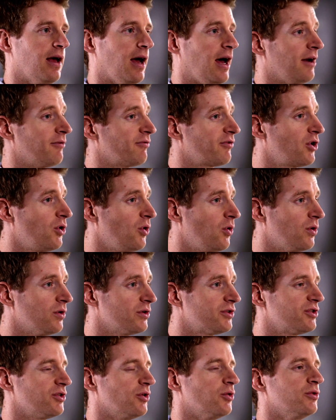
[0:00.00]
and of
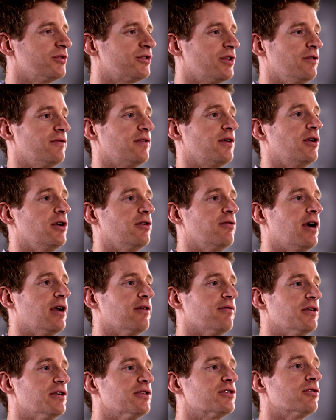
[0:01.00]
course, also very
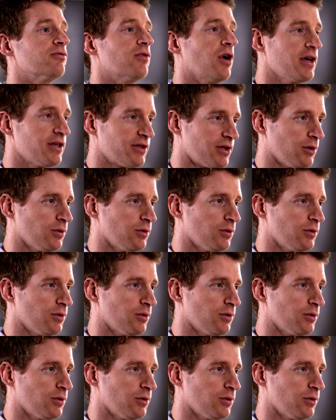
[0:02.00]
relevant to rights